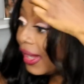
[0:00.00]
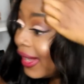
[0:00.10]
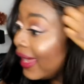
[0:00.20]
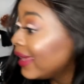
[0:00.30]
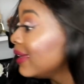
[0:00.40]

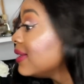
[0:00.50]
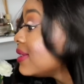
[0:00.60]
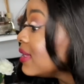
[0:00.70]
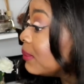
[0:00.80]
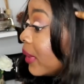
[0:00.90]
I
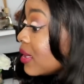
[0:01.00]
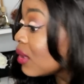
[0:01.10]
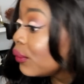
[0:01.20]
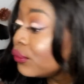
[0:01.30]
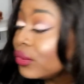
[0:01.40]
see
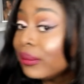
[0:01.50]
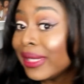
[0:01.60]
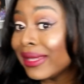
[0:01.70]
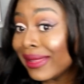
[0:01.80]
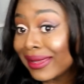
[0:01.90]
myself
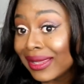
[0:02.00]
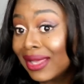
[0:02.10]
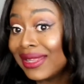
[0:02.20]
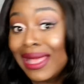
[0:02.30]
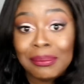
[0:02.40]
doing. Like,
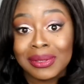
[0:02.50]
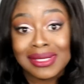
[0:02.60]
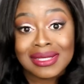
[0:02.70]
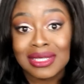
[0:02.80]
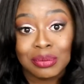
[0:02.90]
I'd happily
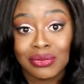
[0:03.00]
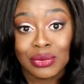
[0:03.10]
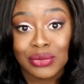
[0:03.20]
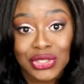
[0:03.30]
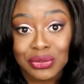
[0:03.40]
sleep with
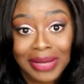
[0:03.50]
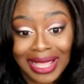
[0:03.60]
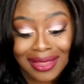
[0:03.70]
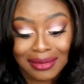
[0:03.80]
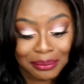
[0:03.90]
a rich
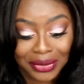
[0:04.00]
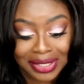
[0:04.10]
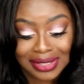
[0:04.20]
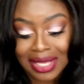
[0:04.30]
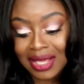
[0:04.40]
man,
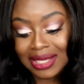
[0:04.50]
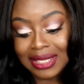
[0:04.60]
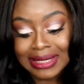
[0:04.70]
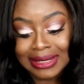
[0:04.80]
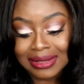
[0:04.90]
but
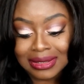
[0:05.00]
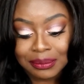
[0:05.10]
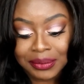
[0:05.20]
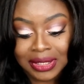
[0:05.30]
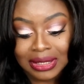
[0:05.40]
it needs to
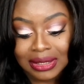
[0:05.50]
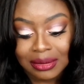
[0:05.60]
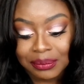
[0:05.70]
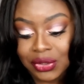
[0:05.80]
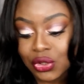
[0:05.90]
be
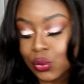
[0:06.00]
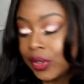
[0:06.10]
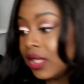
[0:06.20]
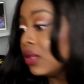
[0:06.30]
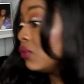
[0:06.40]
because we're in a